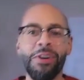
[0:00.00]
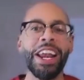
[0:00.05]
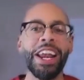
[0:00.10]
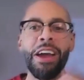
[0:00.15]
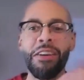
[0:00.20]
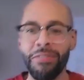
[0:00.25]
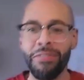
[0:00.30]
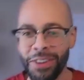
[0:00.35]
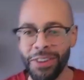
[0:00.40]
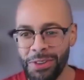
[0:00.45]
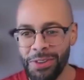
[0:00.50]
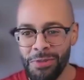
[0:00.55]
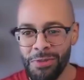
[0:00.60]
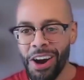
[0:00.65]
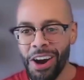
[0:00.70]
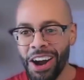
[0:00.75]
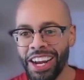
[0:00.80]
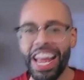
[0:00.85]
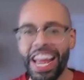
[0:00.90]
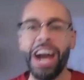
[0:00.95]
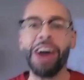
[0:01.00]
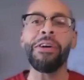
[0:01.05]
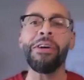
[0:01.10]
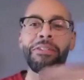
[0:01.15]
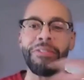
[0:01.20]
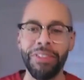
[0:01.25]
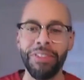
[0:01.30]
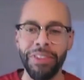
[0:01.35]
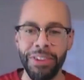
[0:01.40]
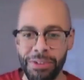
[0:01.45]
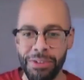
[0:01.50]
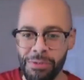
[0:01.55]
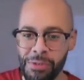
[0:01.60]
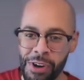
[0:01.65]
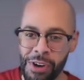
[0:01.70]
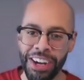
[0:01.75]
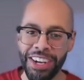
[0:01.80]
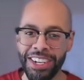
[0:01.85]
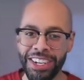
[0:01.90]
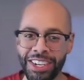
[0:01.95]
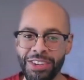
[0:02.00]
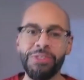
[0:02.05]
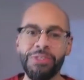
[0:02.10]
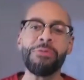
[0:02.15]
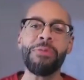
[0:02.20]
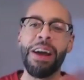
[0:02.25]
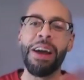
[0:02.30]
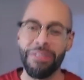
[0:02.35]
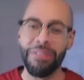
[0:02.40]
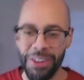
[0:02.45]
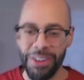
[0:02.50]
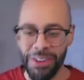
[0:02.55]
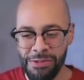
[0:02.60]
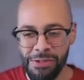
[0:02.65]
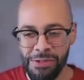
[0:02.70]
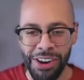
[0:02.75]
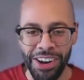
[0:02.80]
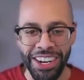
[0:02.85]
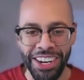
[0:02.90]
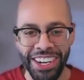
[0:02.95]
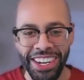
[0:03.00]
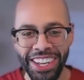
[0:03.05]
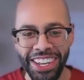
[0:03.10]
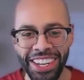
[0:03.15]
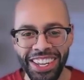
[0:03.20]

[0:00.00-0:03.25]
whenever you want, however you want, to whomever you want.